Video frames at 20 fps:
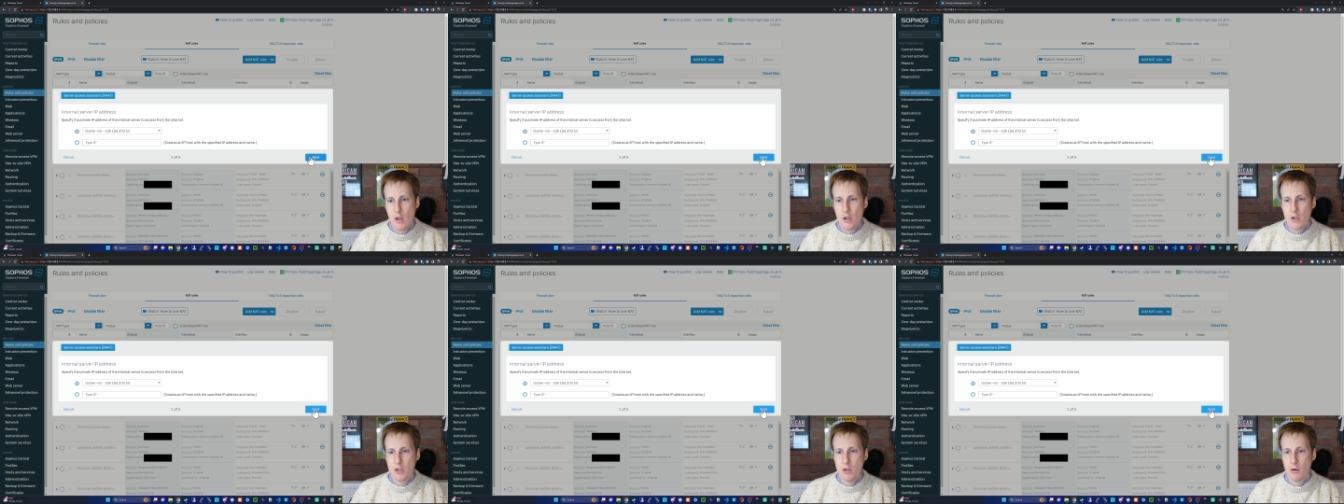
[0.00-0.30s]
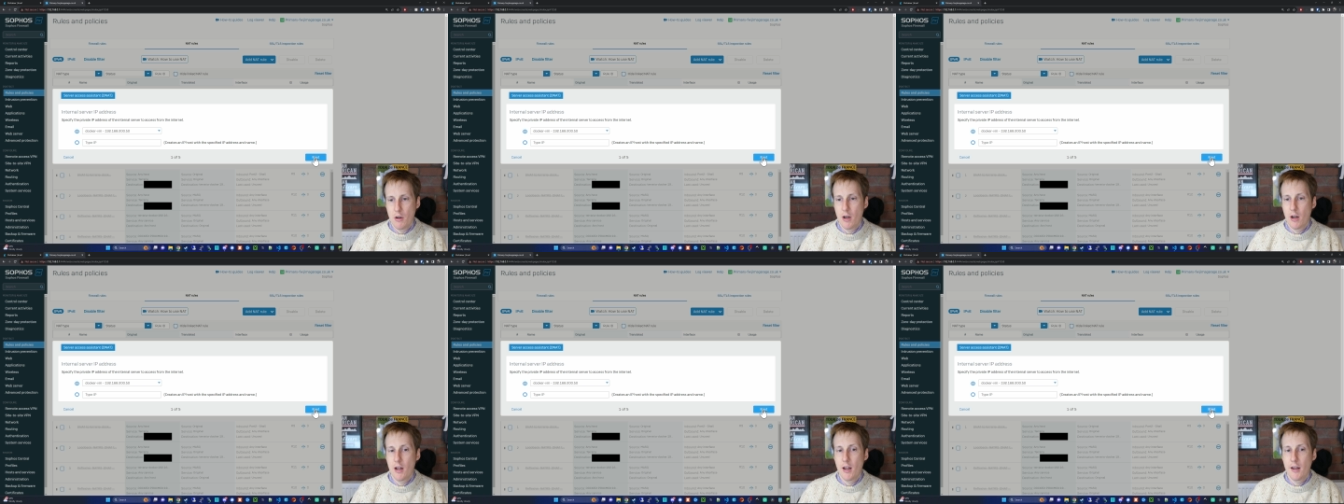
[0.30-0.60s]
So
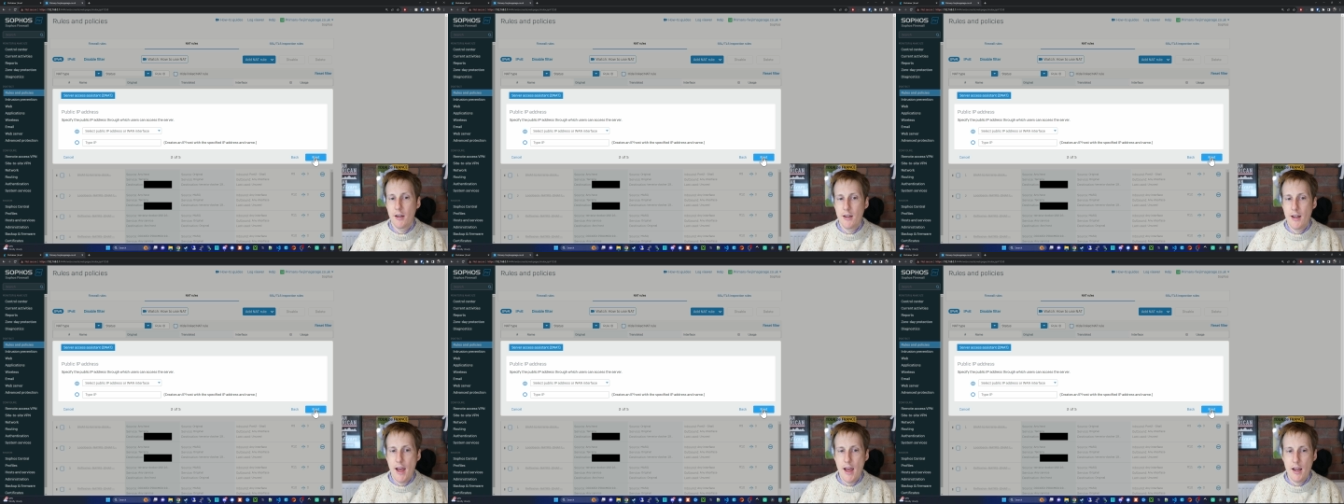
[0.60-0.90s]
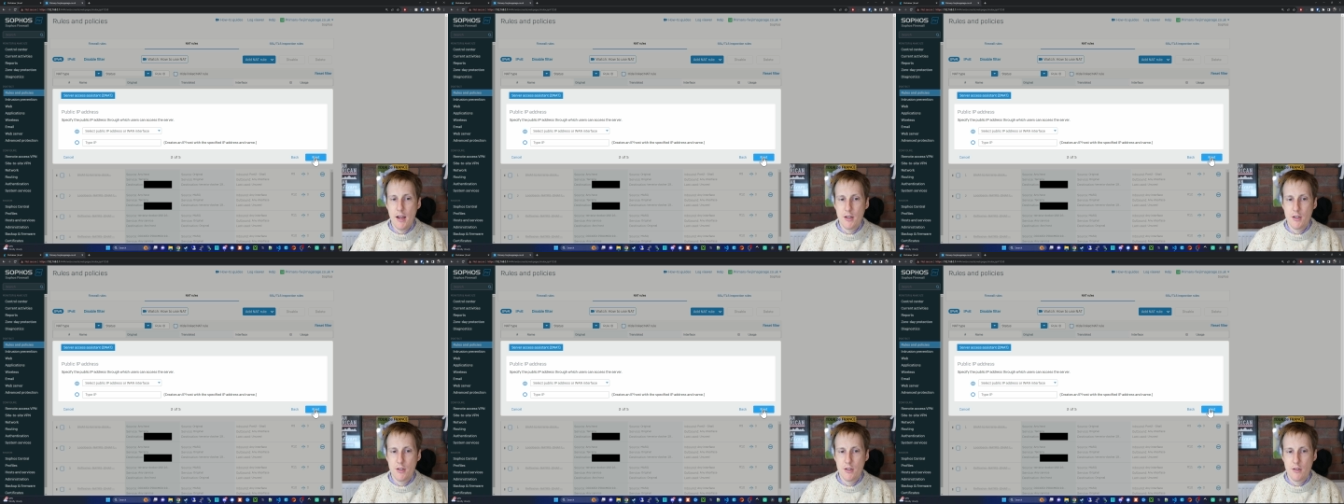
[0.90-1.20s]
I'm going to click
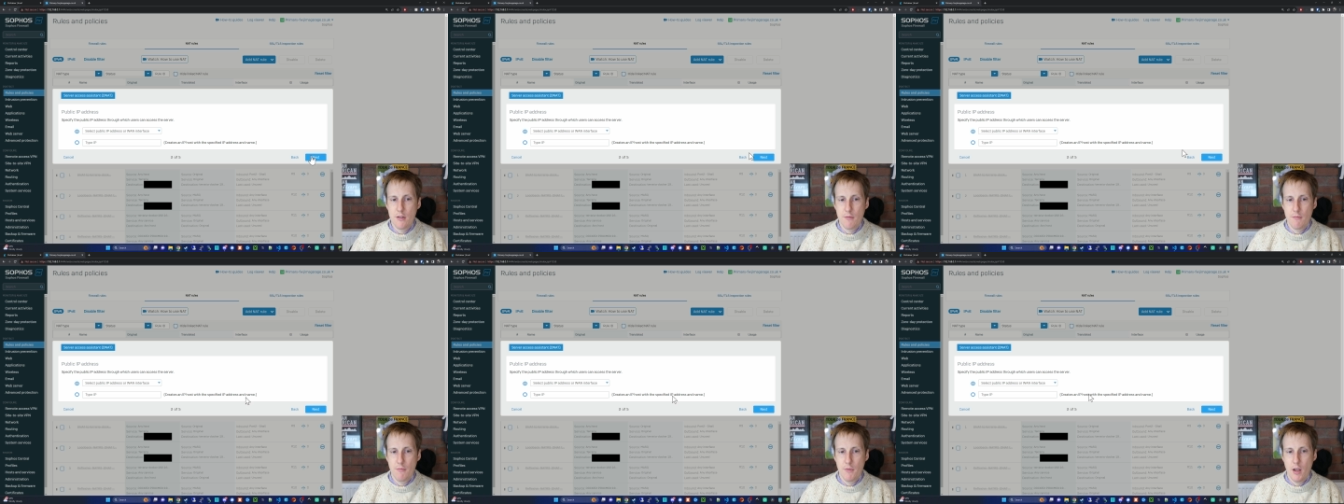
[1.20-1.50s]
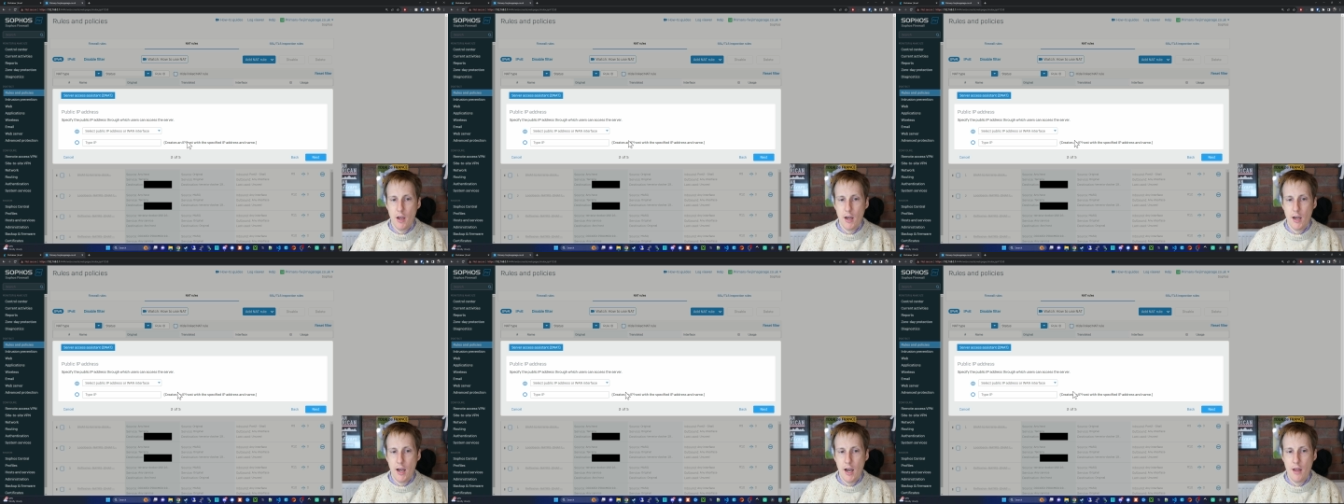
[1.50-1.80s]
next.
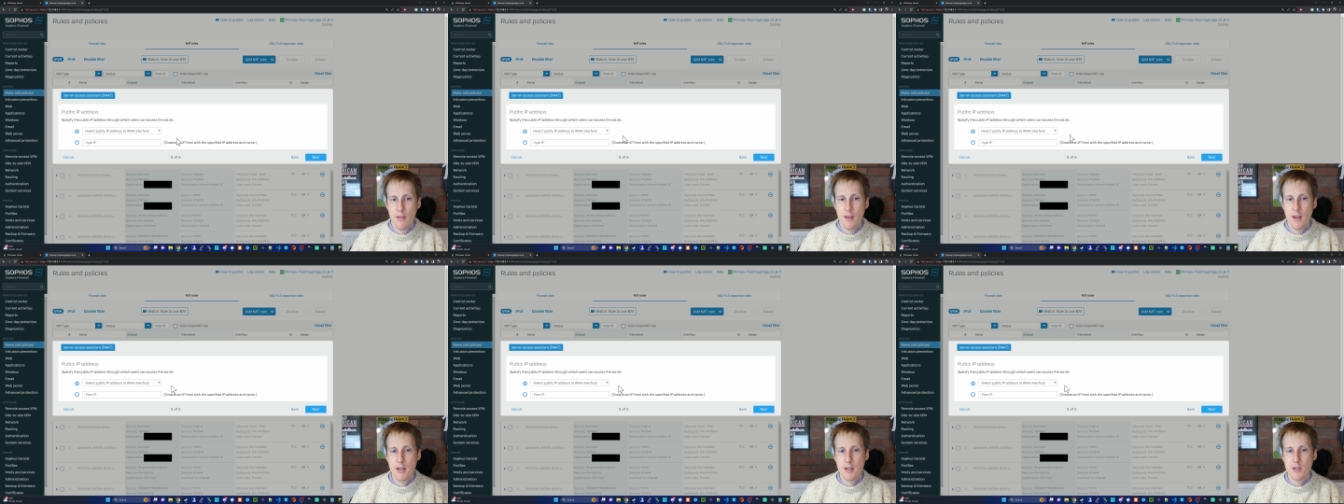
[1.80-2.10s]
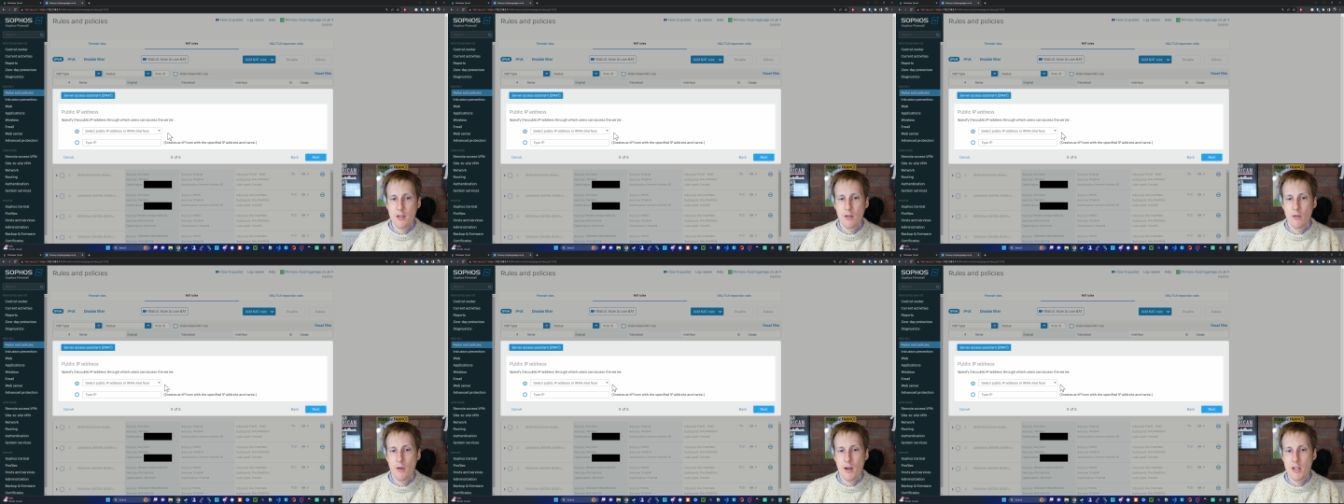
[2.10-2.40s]
And then
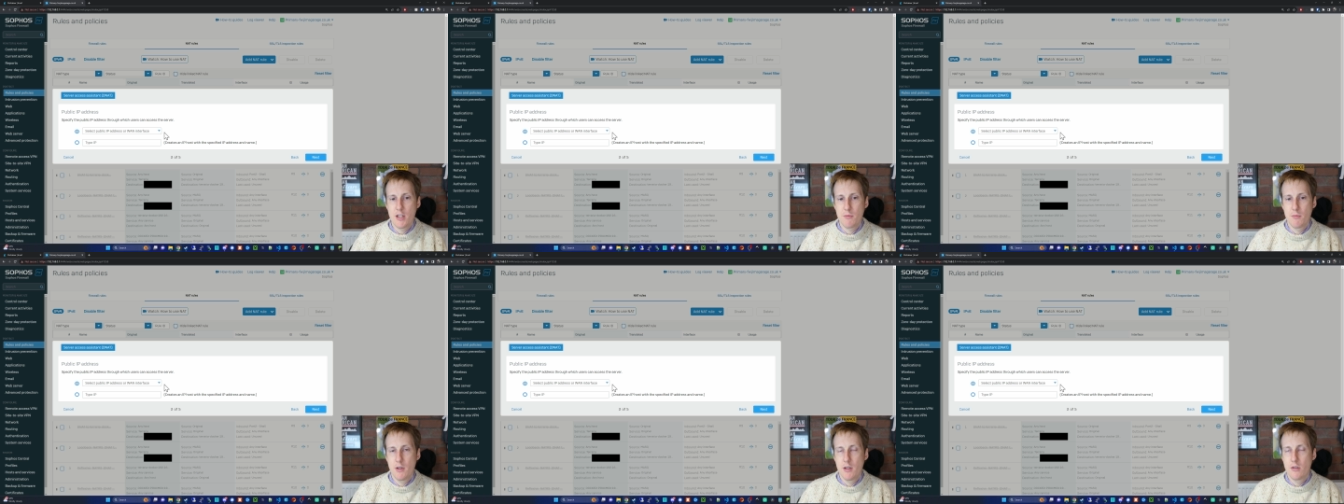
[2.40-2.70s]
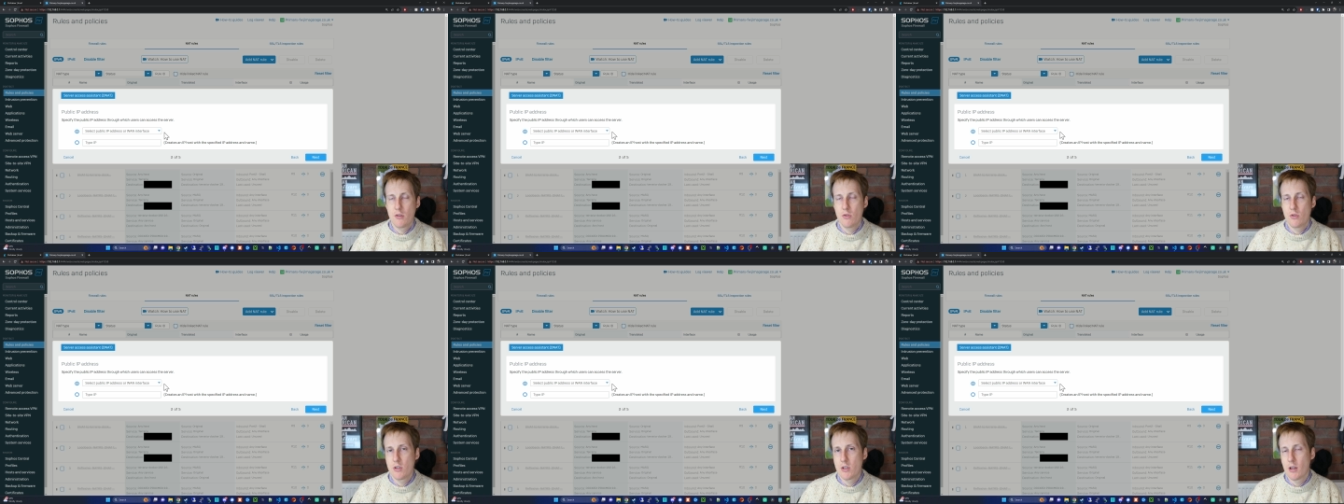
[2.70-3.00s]
it's going to ask me
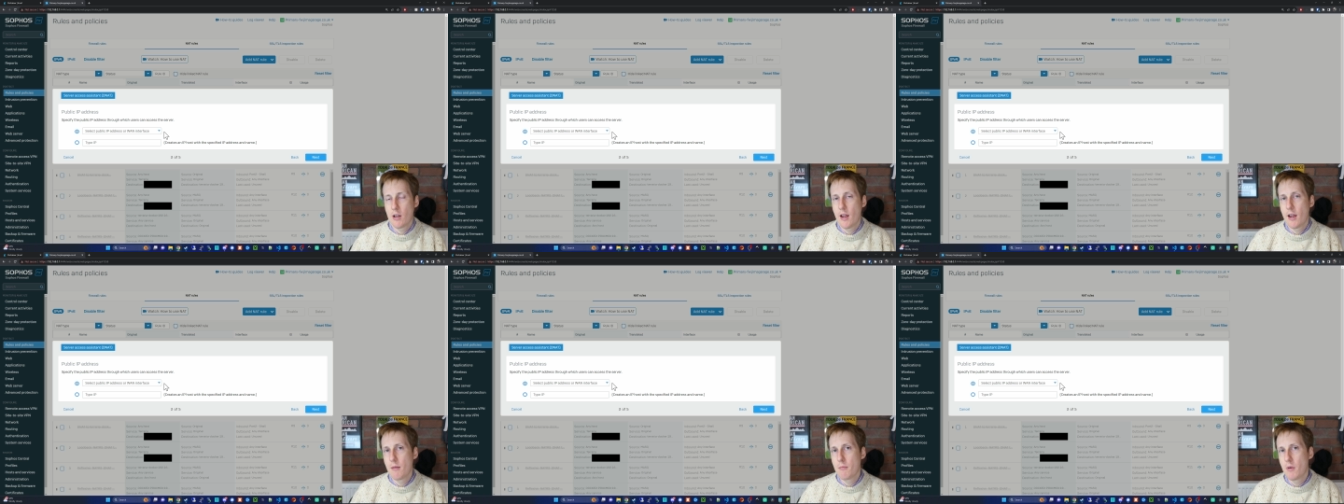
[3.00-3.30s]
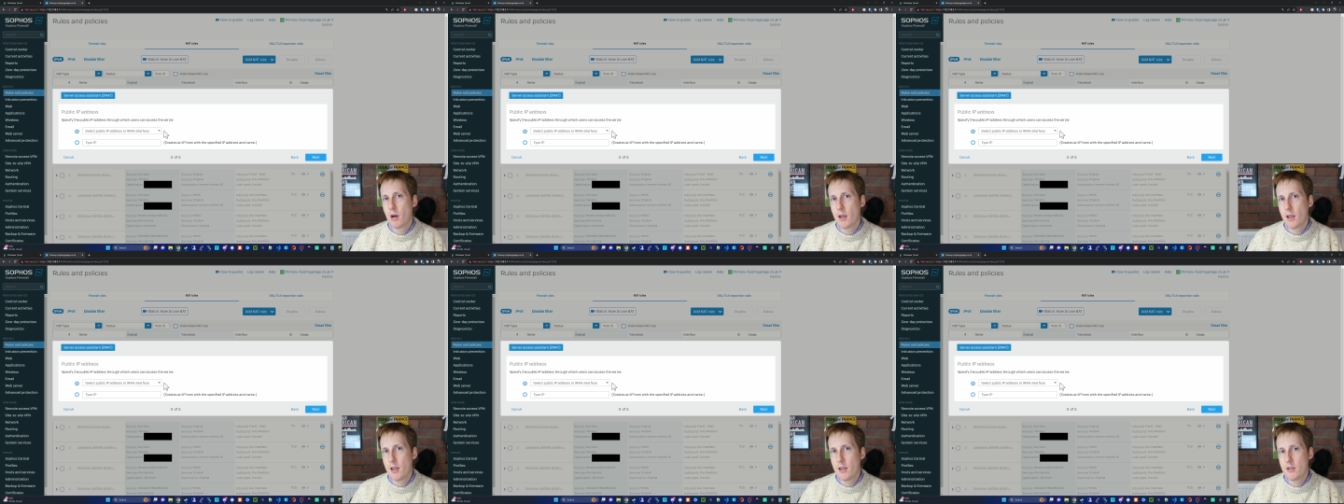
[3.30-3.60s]
to select
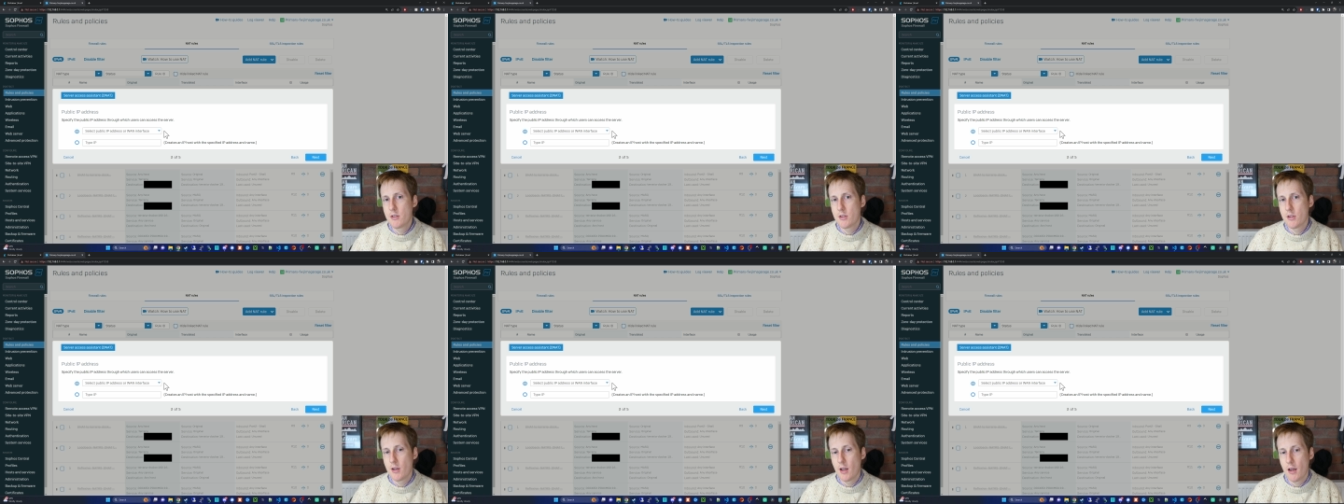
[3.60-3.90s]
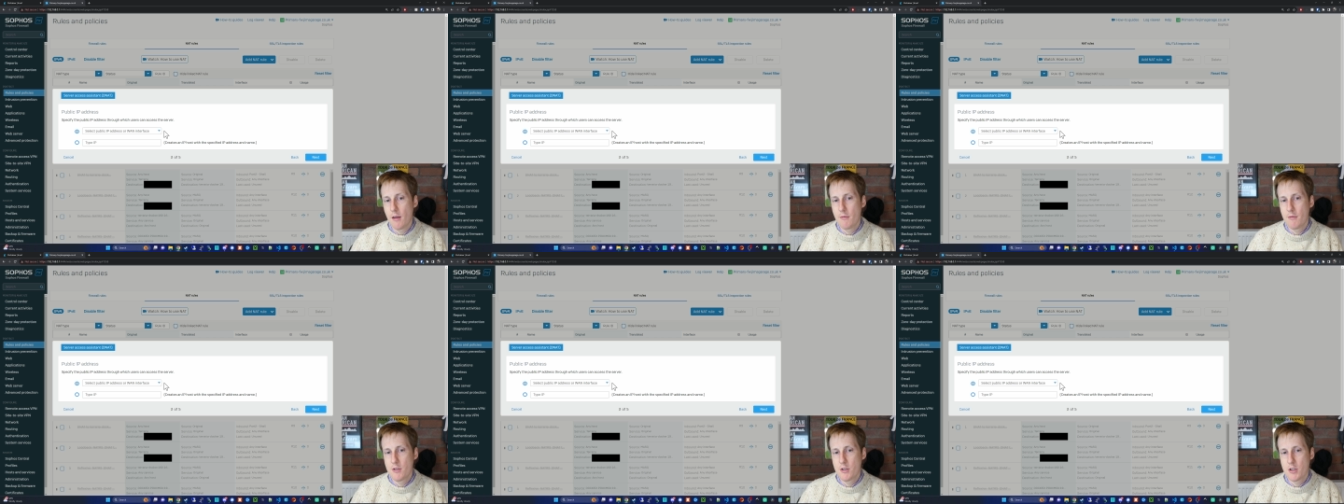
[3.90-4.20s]
my internet.